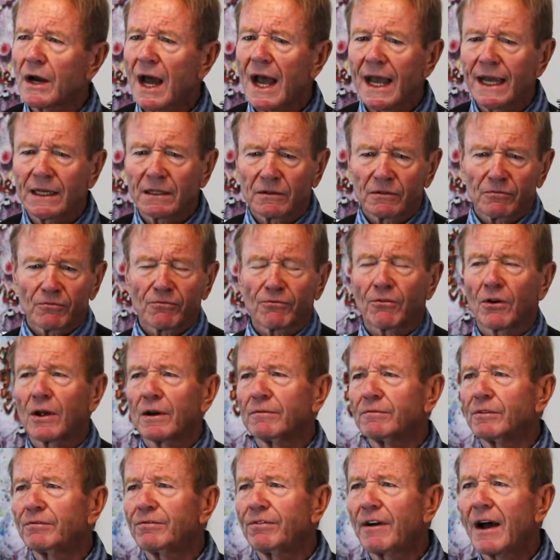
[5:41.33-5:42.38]
night in
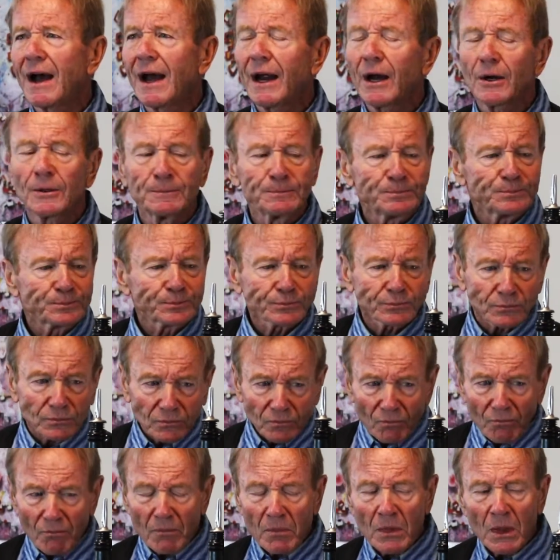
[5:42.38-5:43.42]
front of a fire,
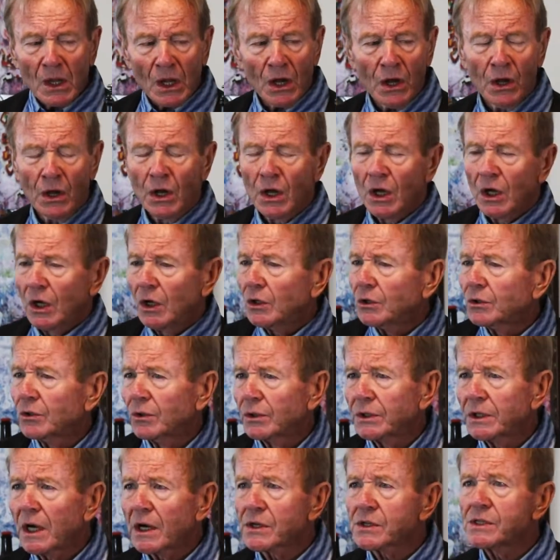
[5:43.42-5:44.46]

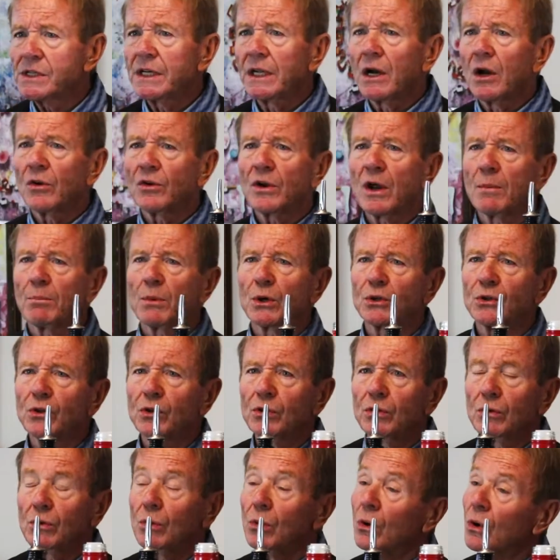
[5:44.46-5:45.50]
to a Tuxedo Number
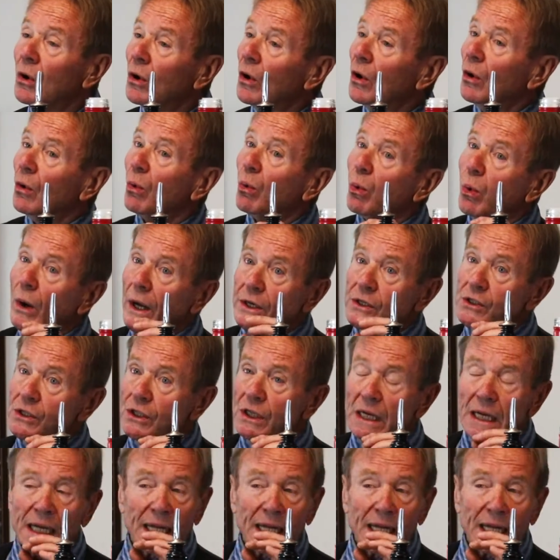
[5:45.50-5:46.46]
Two, which